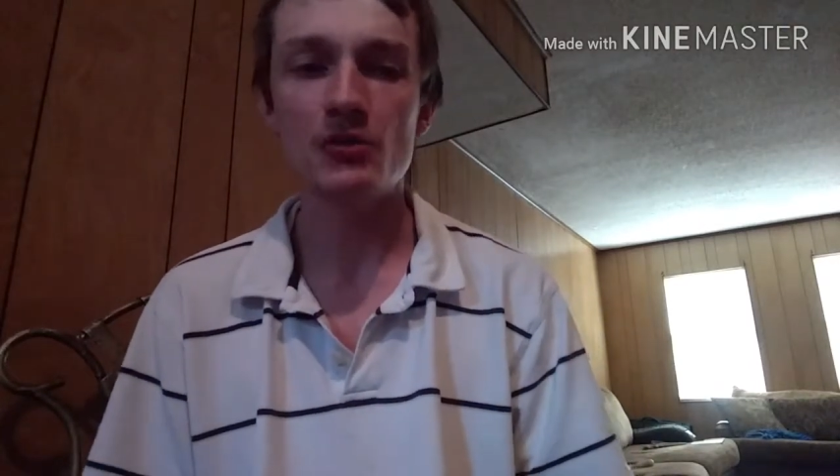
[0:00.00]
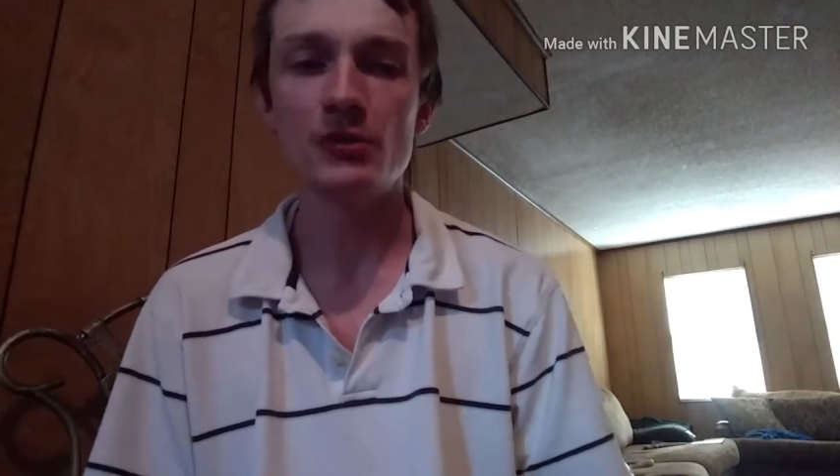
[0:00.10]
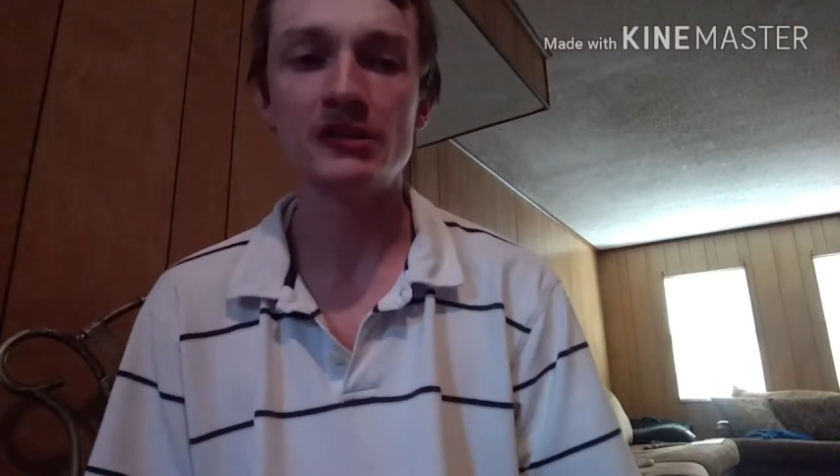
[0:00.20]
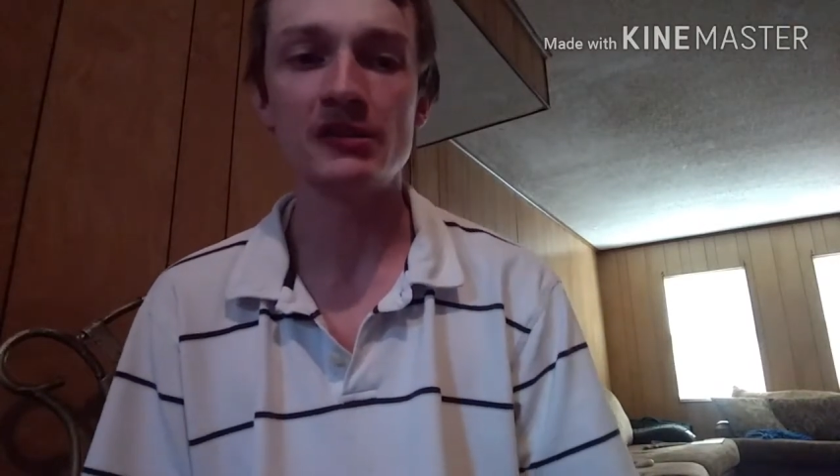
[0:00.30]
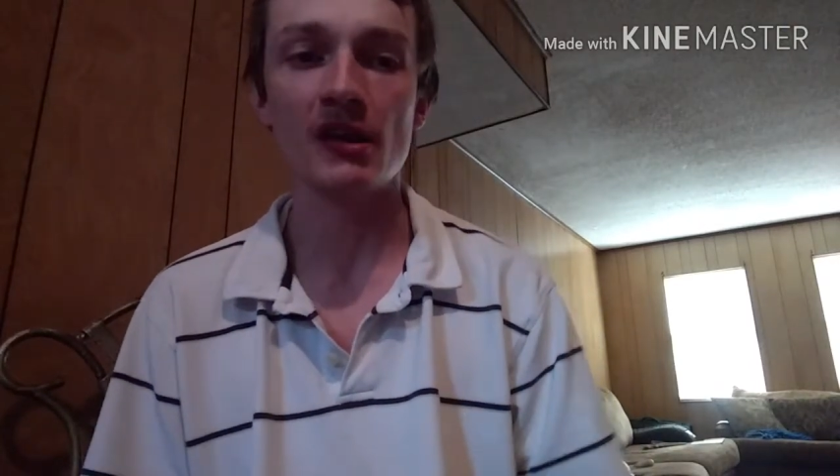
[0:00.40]
You
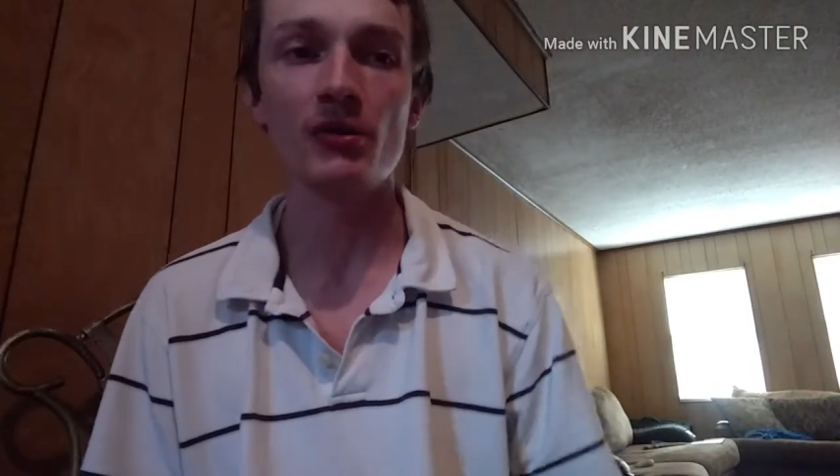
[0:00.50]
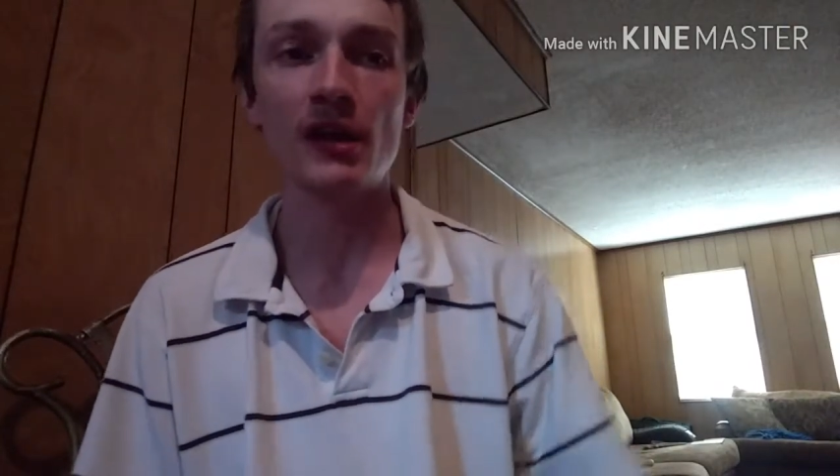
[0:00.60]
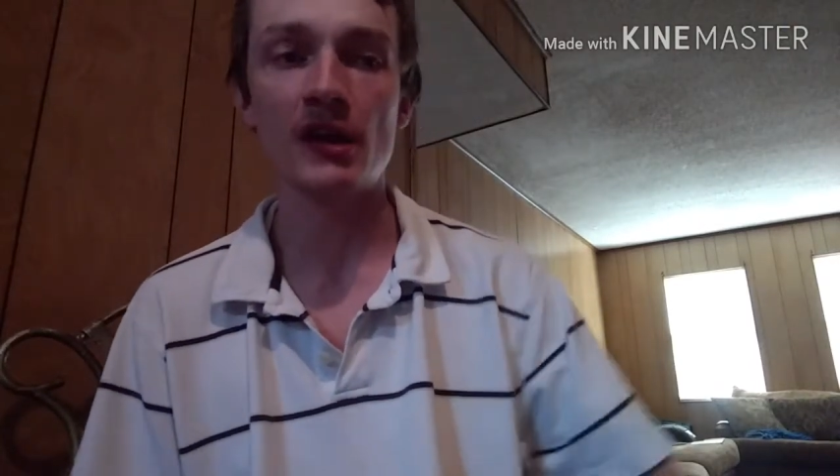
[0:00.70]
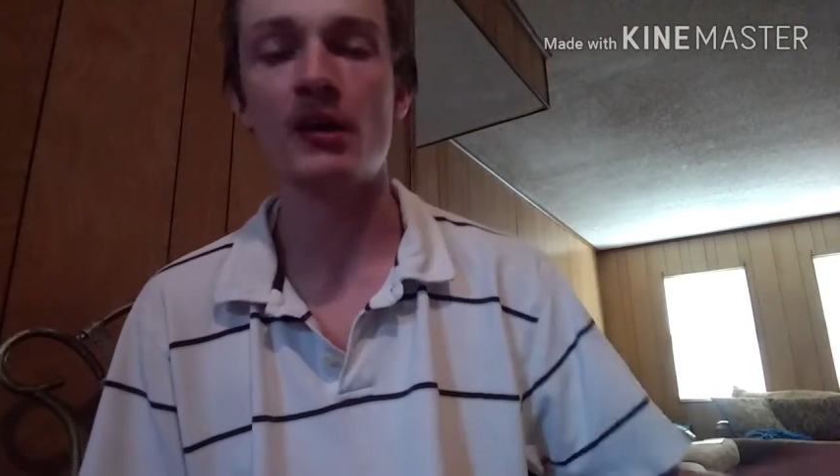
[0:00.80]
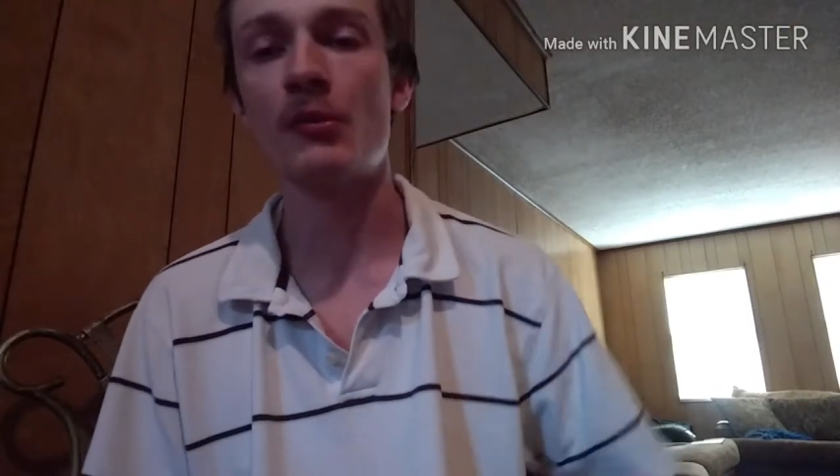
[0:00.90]
wouldn't just say,
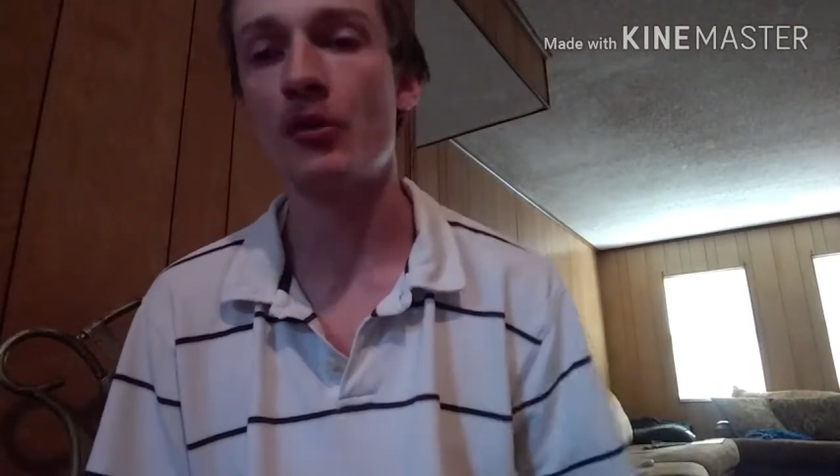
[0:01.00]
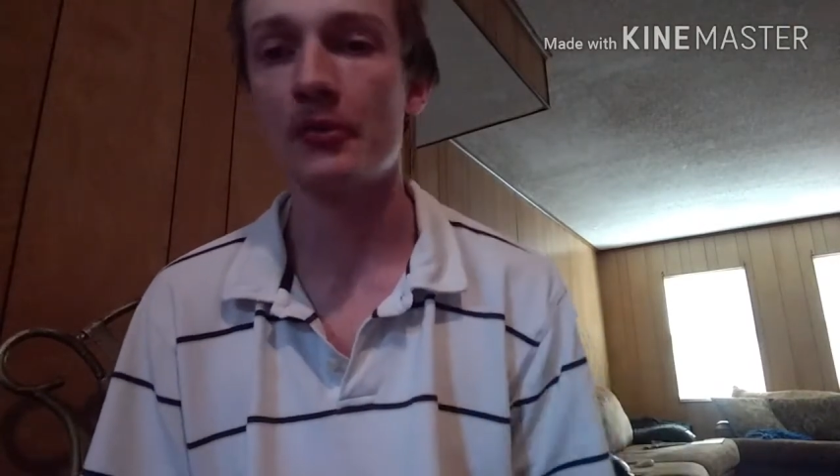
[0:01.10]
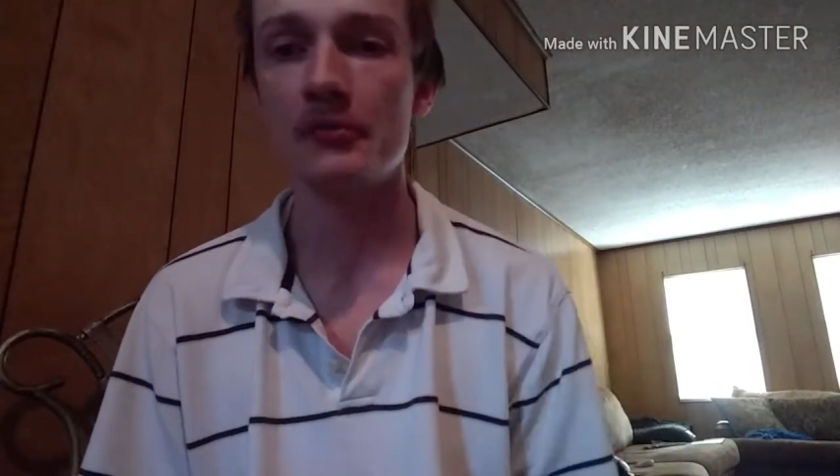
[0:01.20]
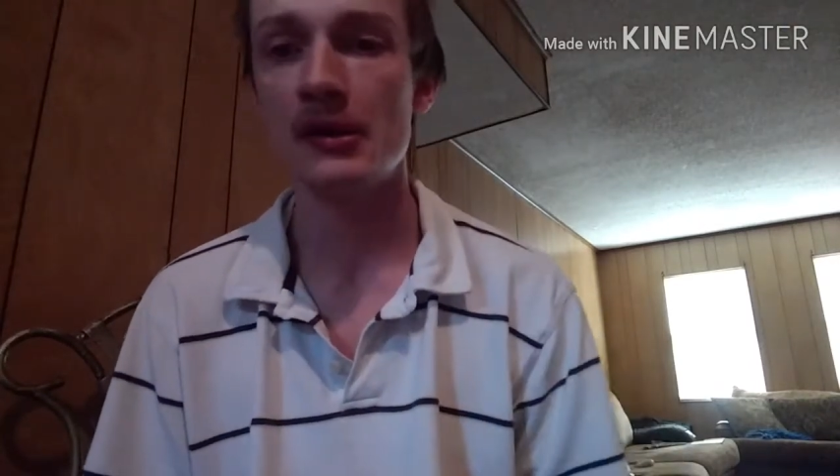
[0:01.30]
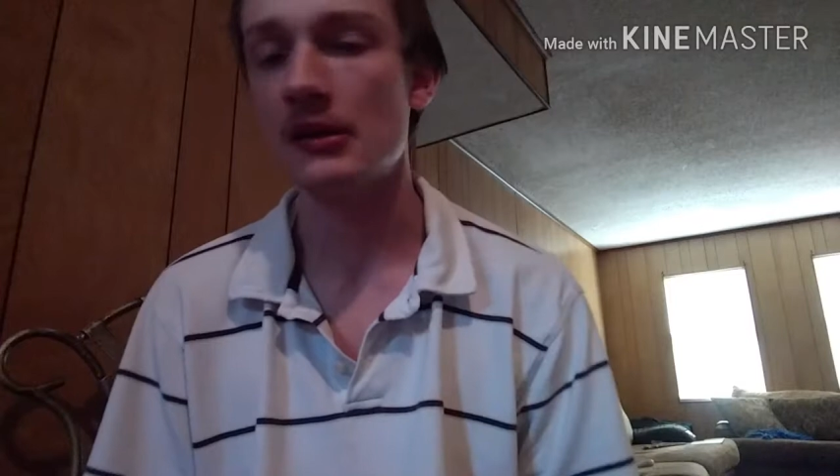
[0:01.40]
okay, come home
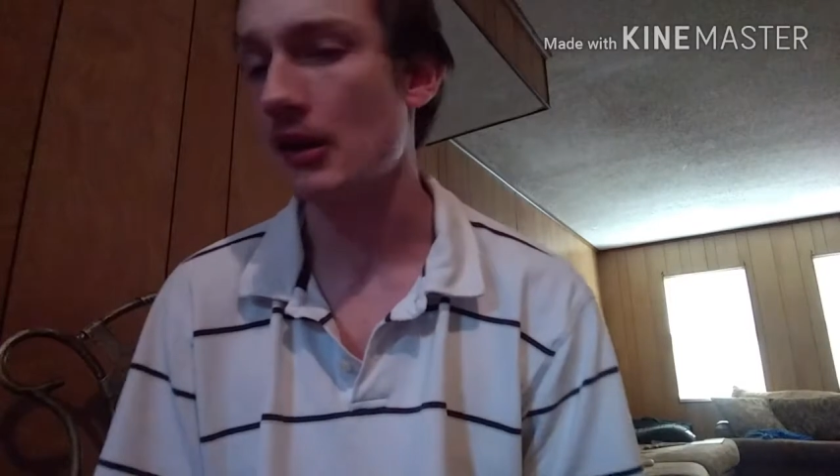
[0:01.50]
with me.